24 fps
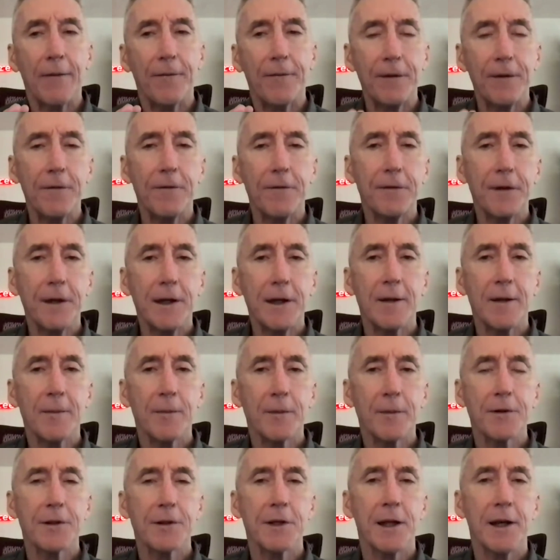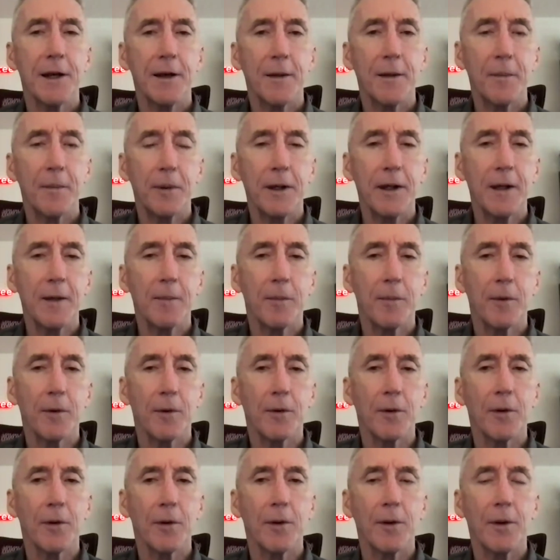15% of the
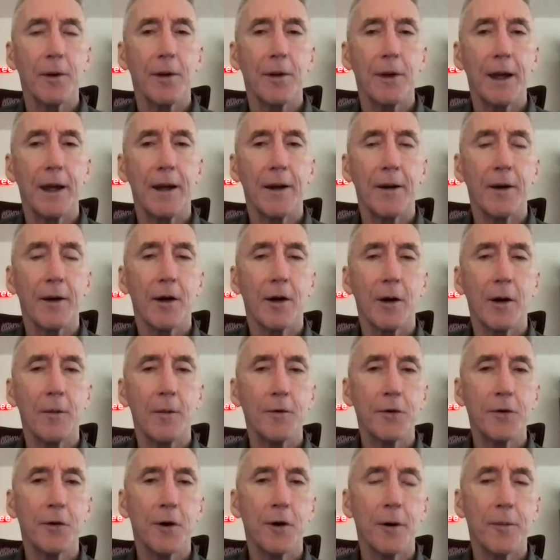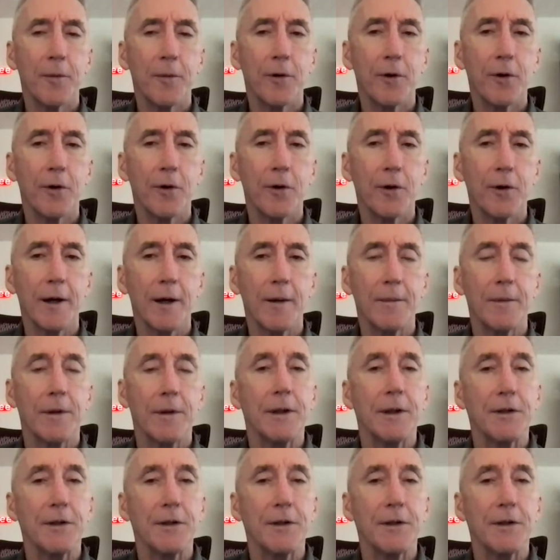people that come to our program